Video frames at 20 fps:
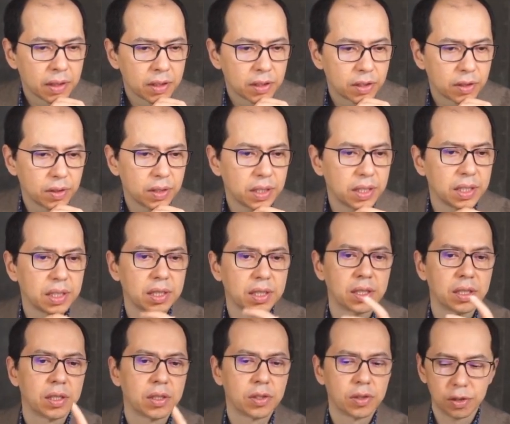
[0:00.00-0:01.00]
So this
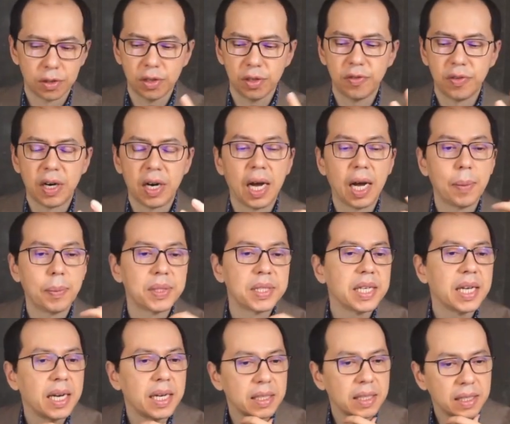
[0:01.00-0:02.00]
is sort of our
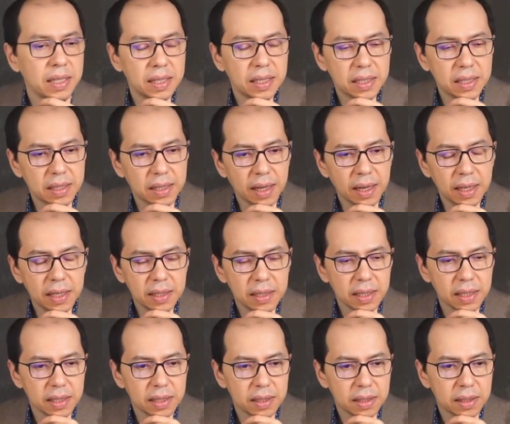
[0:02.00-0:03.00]
upside in this line,
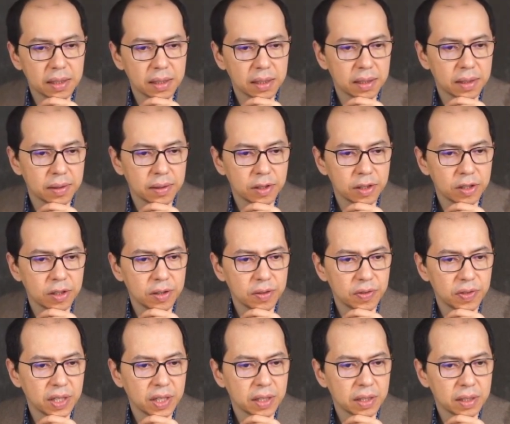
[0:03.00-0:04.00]
that if
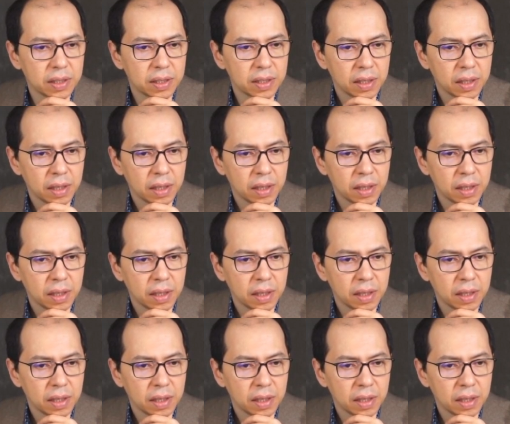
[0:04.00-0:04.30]
things